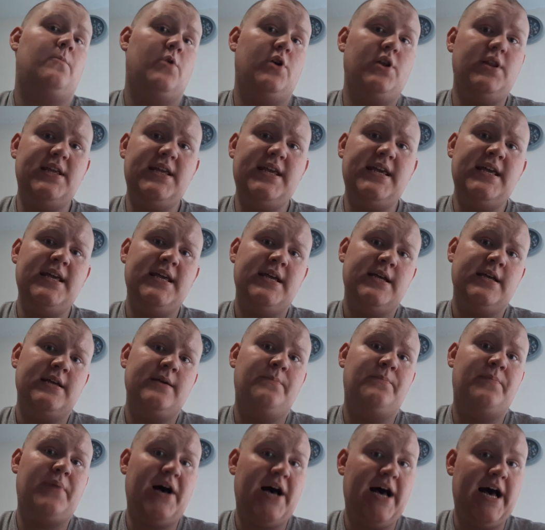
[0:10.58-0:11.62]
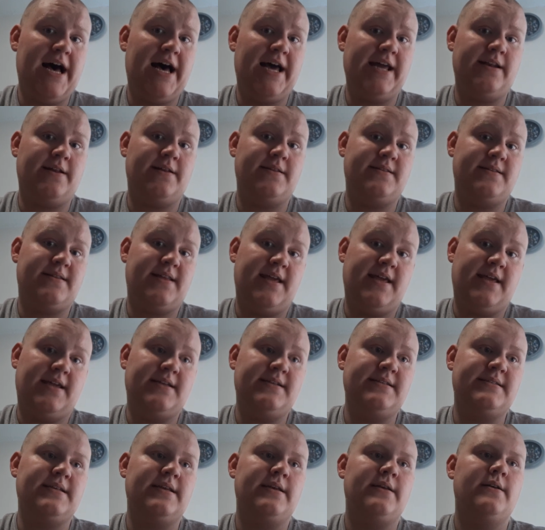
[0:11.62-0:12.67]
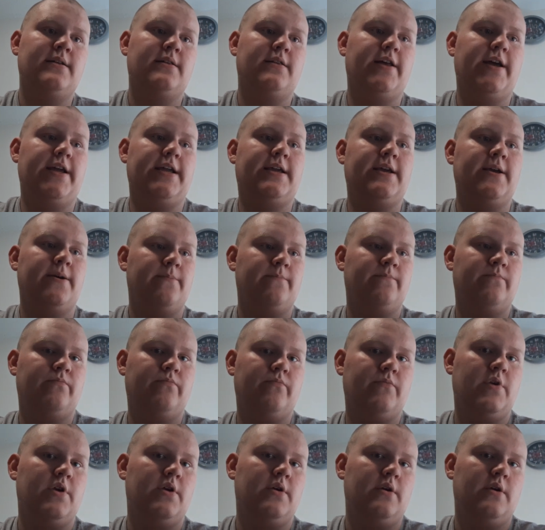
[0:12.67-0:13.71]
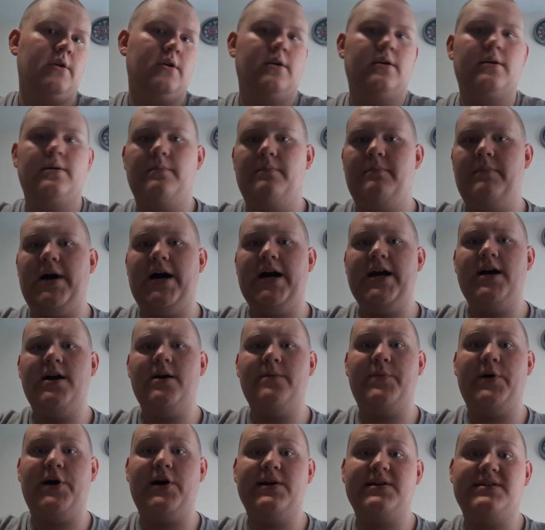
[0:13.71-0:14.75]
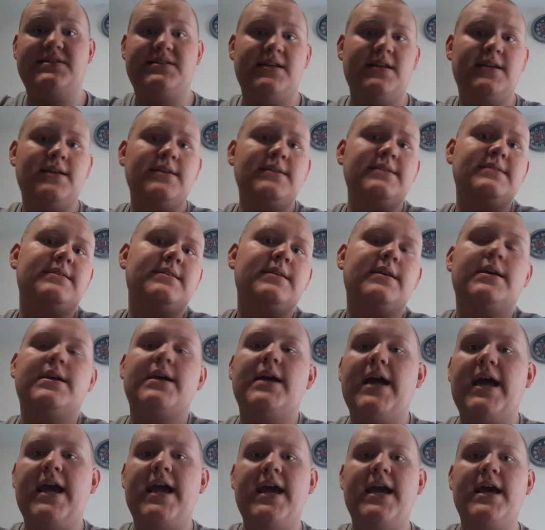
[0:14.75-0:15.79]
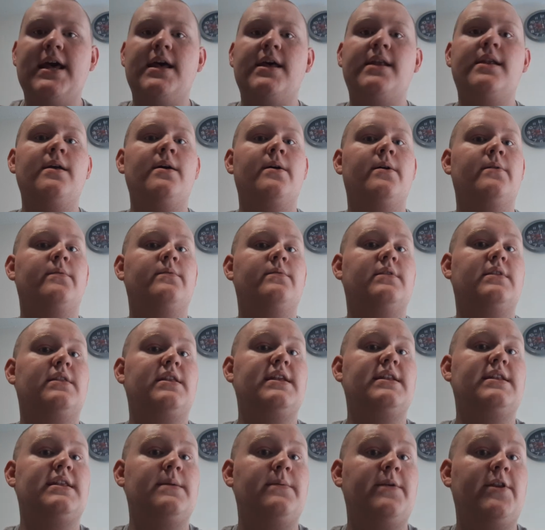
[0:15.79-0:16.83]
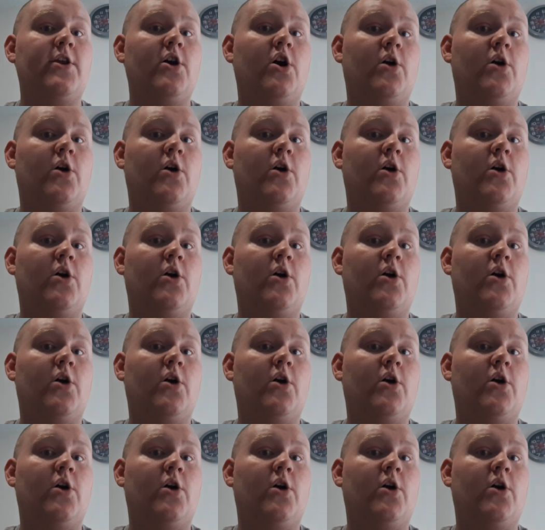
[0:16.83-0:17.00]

really behind on things, like my unboxings, and the DVD